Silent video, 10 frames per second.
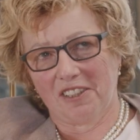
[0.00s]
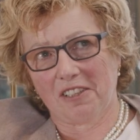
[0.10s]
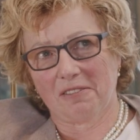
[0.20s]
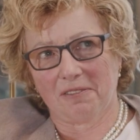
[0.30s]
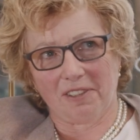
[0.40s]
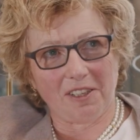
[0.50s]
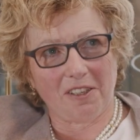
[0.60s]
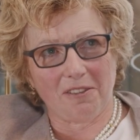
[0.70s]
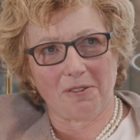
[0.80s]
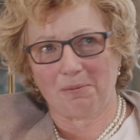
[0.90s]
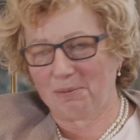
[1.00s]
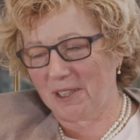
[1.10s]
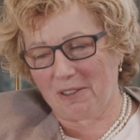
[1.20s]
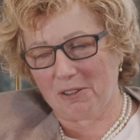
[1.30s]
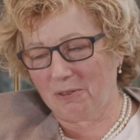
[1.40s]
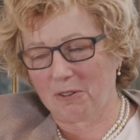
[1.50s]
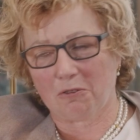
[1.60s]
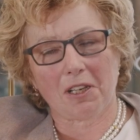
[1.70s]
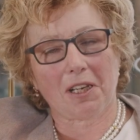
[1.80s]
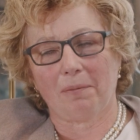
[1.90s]
No, and thank you. You know, you're a
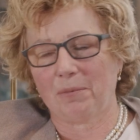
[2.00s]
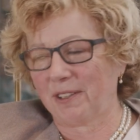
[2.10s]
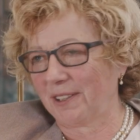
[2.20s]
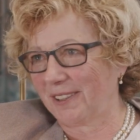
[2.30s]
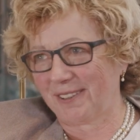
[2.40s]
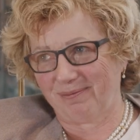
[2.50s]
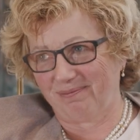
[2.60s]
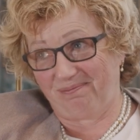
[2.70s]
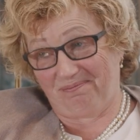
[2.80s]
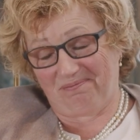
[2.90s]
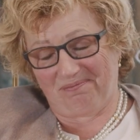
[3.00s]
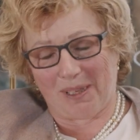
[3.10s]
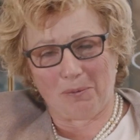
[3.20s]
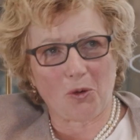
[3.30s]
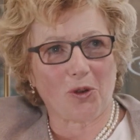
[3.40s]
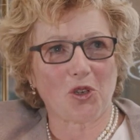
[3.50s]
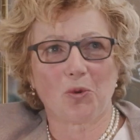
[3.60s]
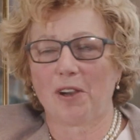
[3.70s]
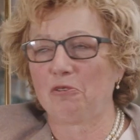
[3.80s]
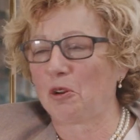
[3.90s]
great company and I'm not quite
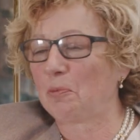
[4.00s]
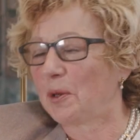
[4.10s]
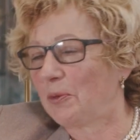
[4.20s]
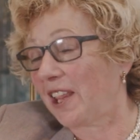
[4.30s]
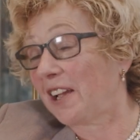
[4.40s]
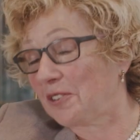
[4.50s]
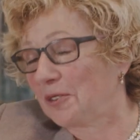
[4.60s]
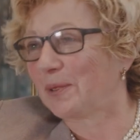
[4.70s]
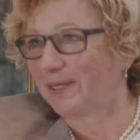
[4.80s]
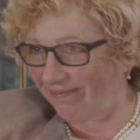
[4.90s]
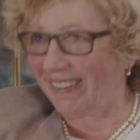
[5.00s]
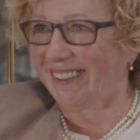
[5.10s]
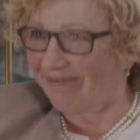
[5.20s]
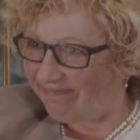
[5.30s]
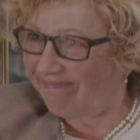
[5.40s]
sure where I would be without you, but yeah.